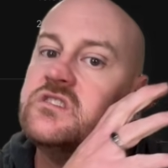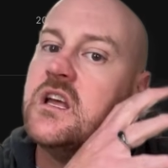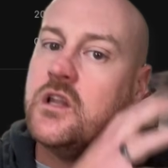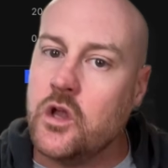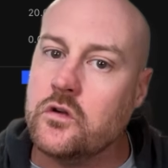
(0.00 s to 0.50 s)
our
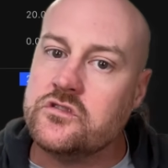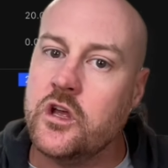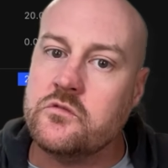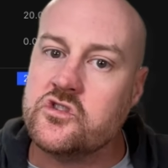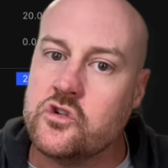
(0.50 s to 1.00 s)

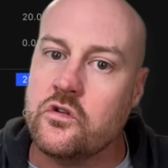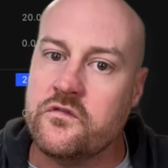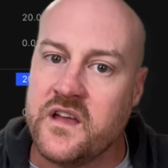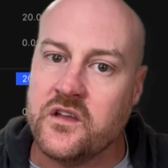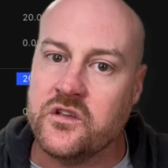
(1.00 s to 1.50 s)
long-term store of
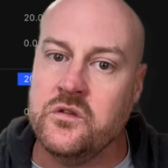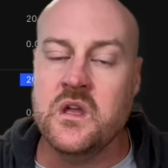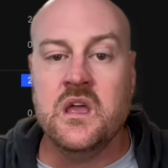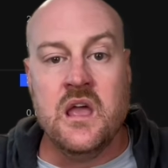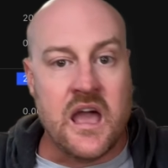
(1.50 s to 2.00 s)
value.
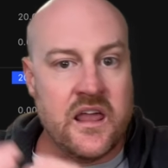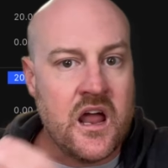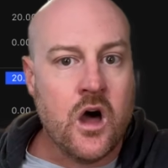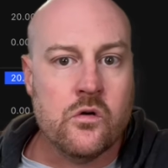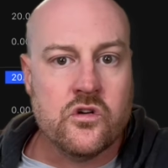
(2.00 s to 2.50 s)
And our
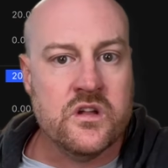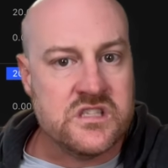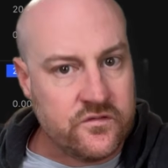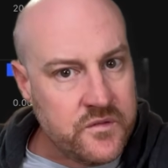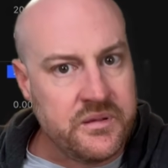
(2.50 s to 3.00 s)
altcoins,
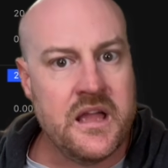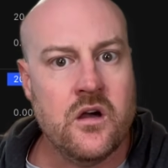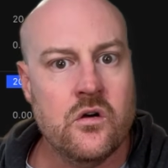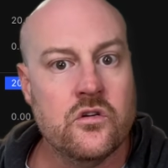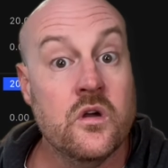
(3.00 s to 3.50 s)
if we play
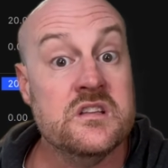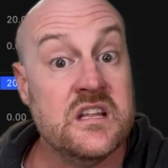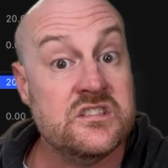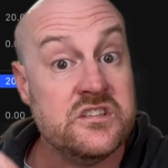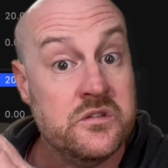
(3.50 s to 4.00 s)
altcoins,
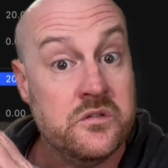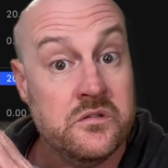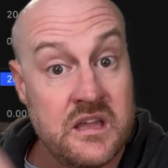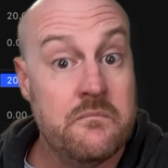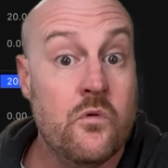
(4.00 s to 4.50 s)
it's to
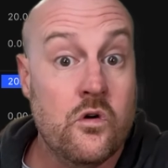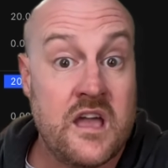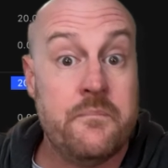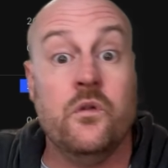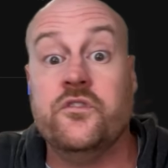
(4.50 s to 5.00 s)
get more
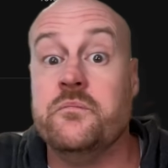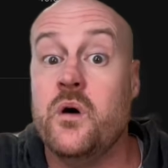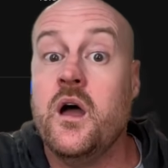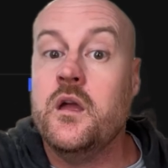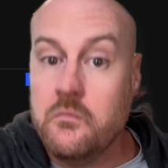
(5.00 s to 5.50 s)
capital to
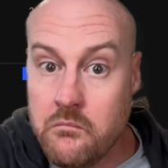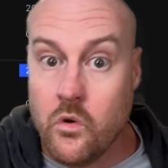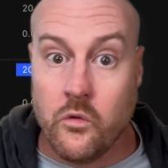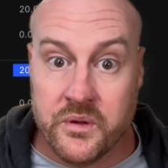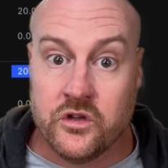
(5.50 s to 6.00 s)
buy
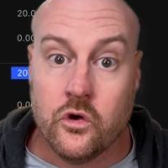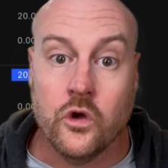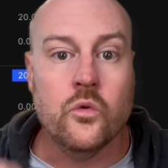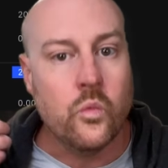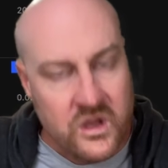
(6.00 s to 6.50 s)
more Bitcoin.
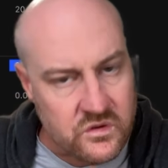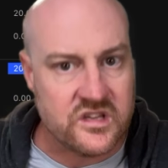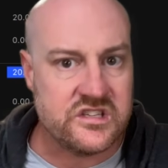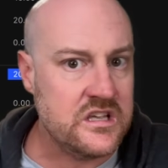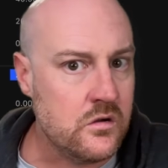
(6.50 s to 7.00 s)
We want to
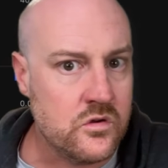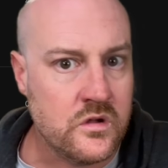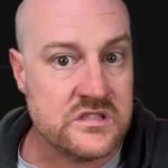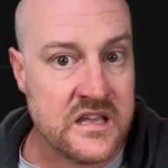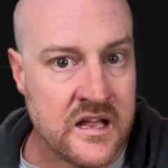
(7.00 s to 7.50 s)
see
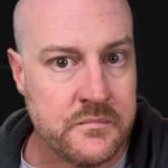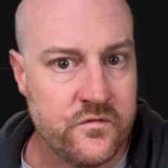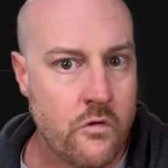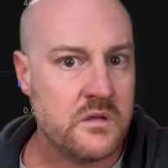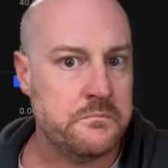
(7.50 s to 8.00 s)
altcoins
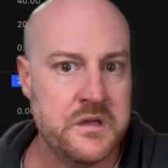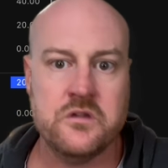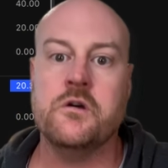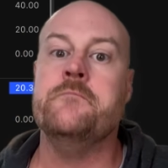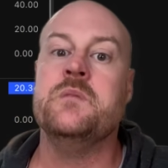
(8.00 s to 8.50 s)
outperforming
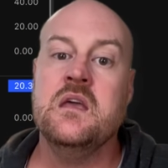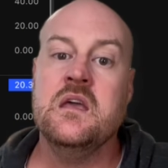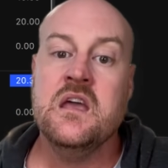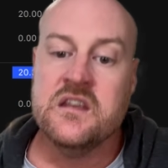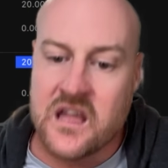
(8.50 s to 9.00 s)
Bitcoin.
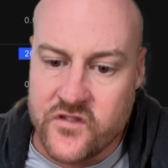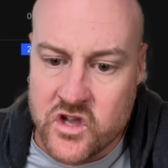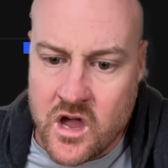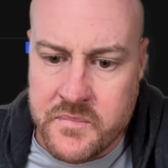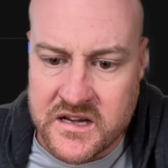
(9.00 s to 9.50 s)
Now, if you
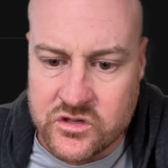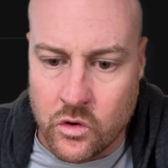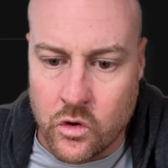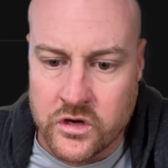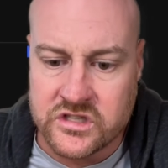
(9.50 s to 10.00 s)
go back to
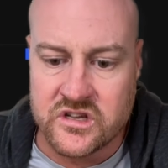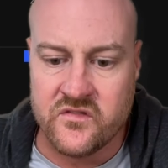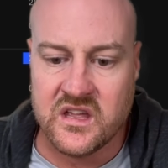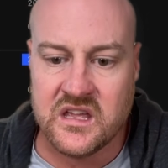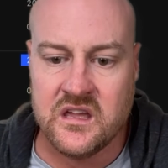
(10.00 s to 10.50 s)
August over
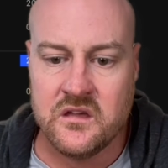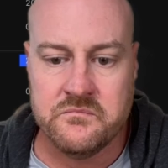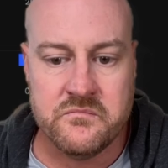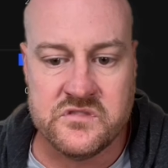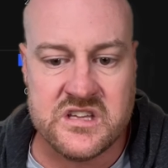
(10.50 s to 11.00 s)
here,
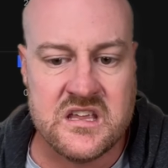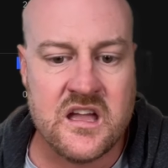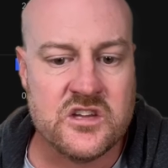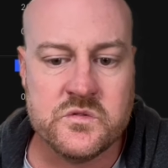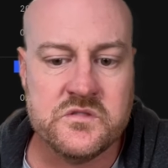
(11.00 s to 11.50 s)

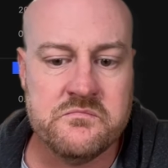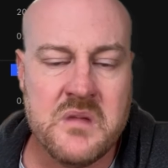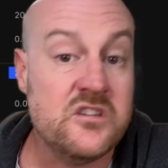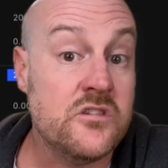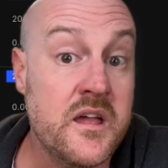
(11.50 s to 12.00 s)
Zcash was
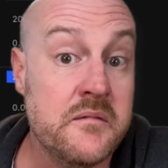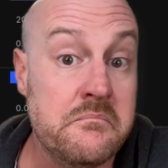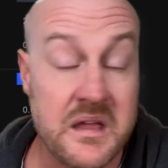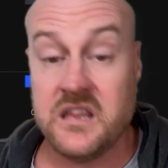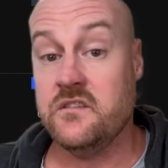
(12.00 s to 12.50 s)
much like
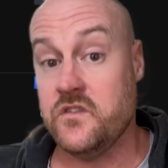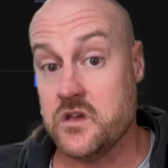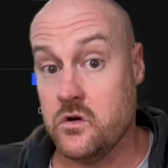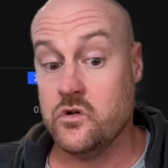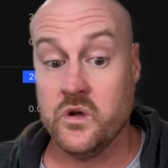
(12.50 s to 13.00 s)
many of the
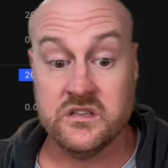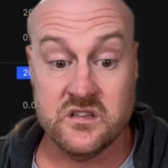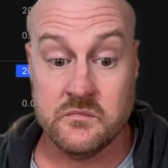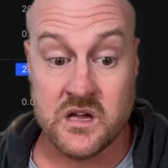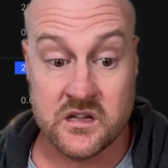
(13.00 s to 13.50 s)
altcoins in the
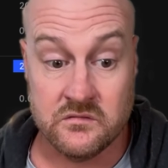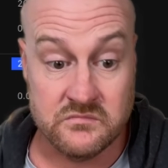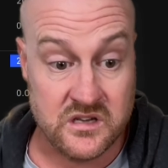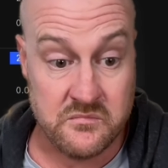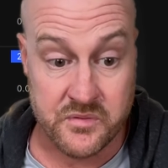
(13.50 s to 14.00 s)
market.
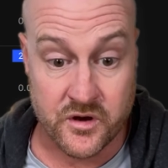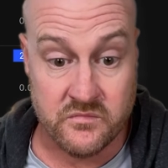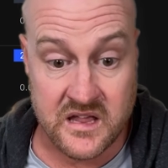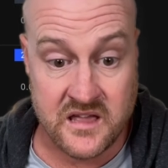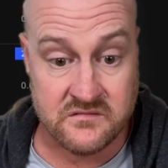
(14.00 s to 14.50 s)
It had bottomed
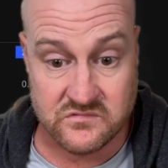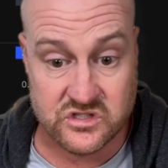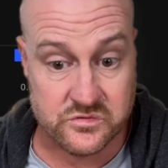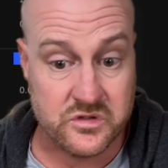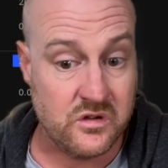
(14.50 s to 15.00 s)
out and
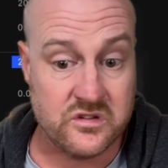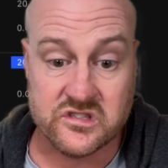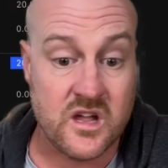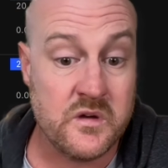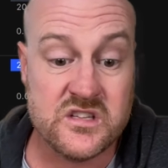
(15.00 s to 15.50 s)
sort of gone
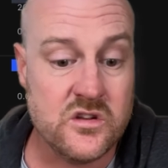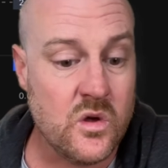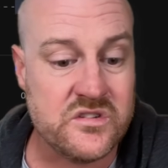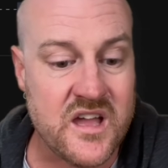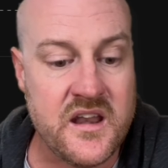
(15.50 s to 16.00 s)
sideways and
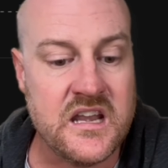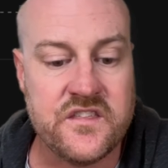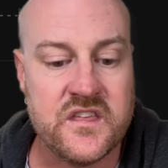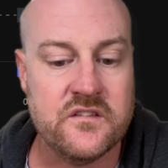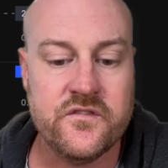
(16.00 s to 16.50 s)
not done
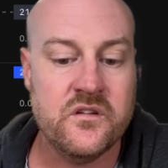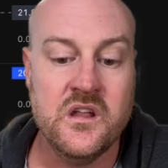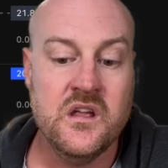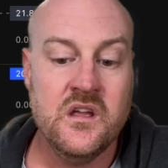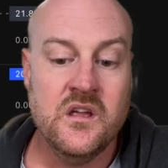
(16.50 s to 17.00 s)
anything for,
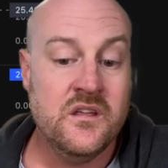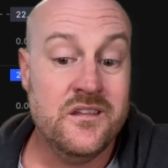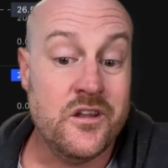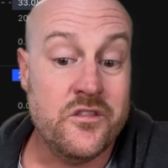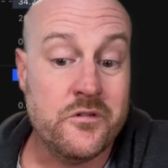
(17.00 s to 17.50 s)

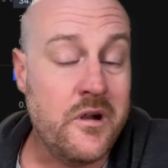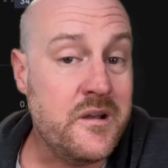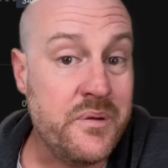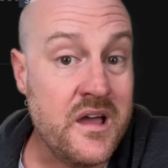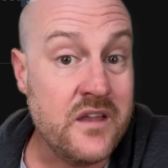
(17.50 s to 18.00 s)
the greater
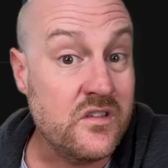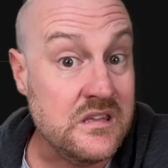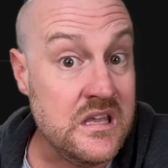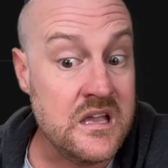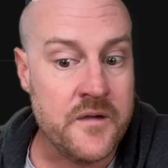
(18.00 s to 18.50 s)
part of a
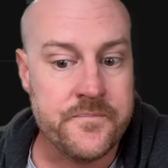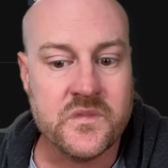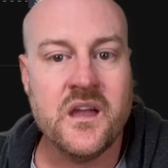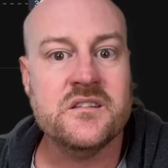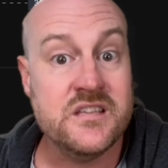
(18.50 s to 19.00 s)
year
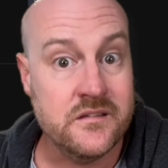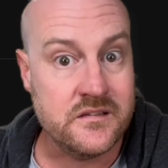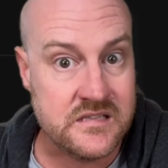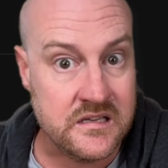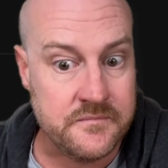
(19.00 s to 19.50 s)
until it
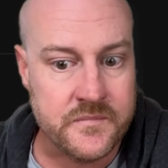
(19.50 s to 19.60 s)
did,